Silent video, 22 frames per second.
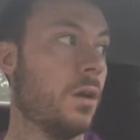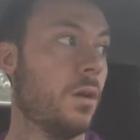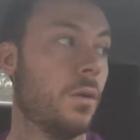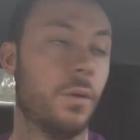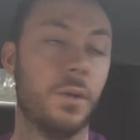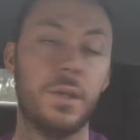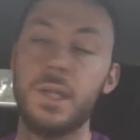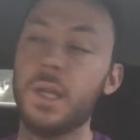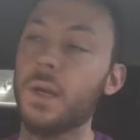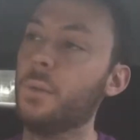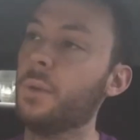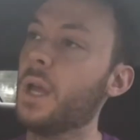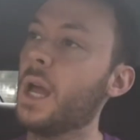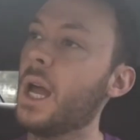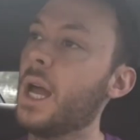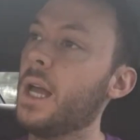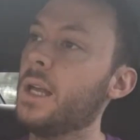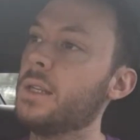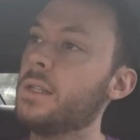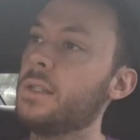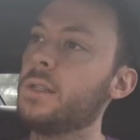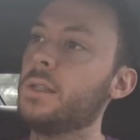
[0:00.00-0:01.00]
What's up,
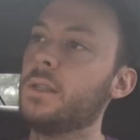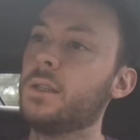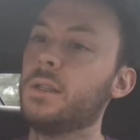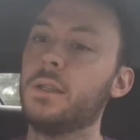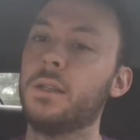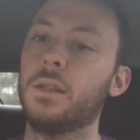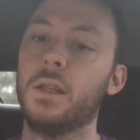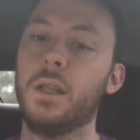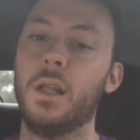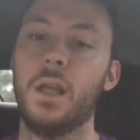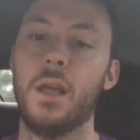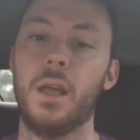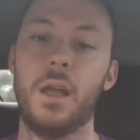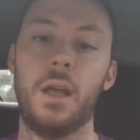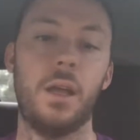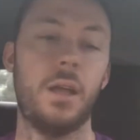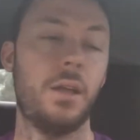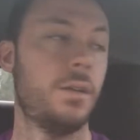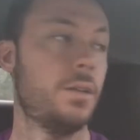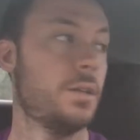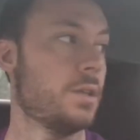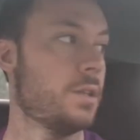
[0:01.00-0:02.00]
guys?
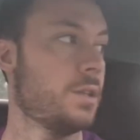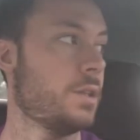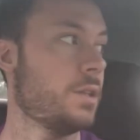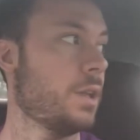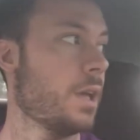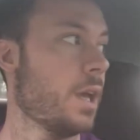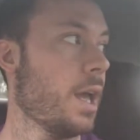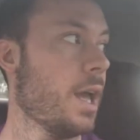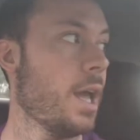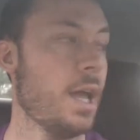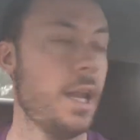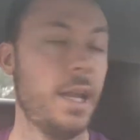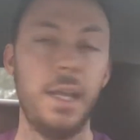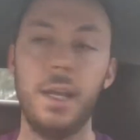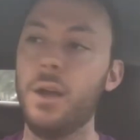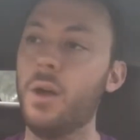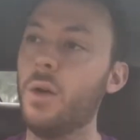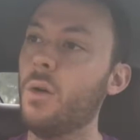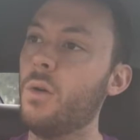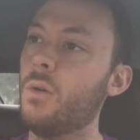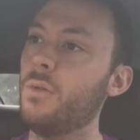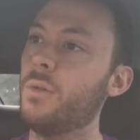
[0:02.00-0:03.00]
Just
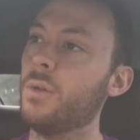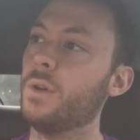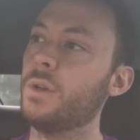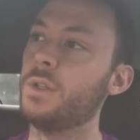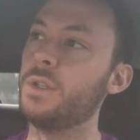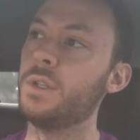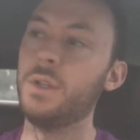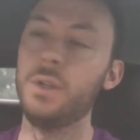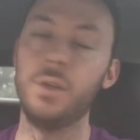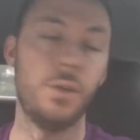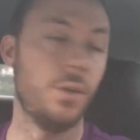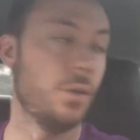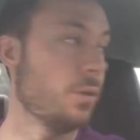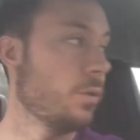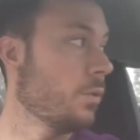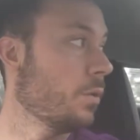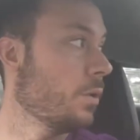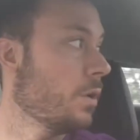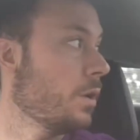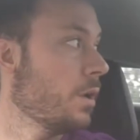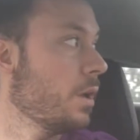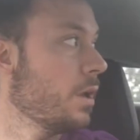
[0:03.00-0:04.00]
heading over
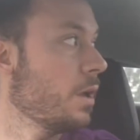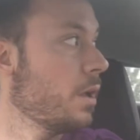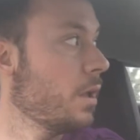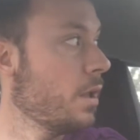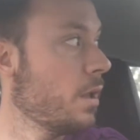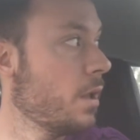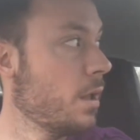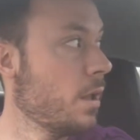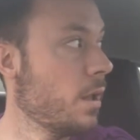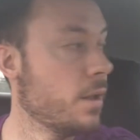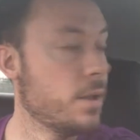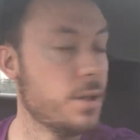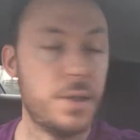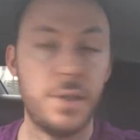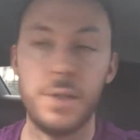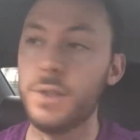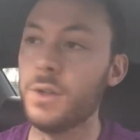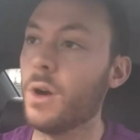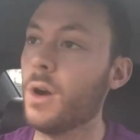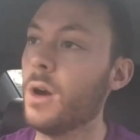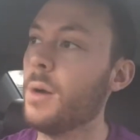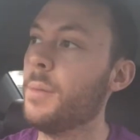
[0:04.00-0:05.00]
to
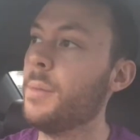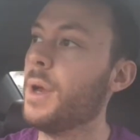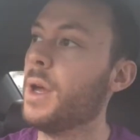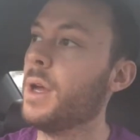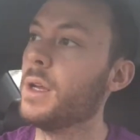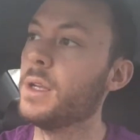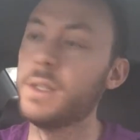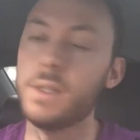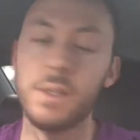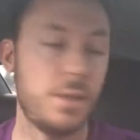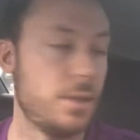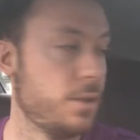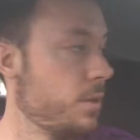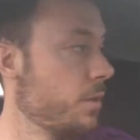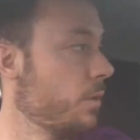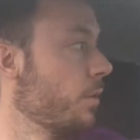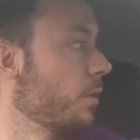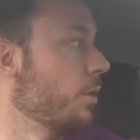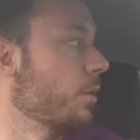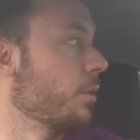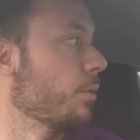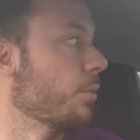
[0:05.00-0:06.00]
Starbucks,
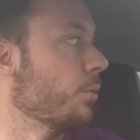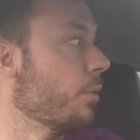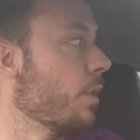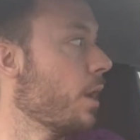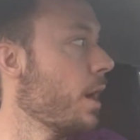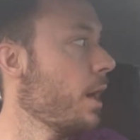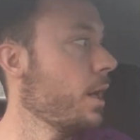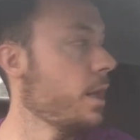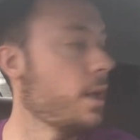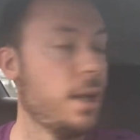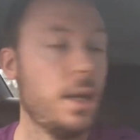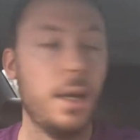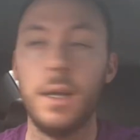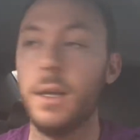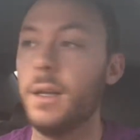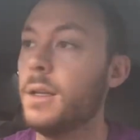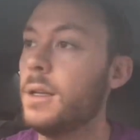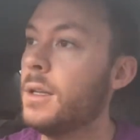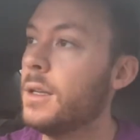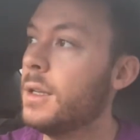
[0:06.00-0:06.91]
do a little writing,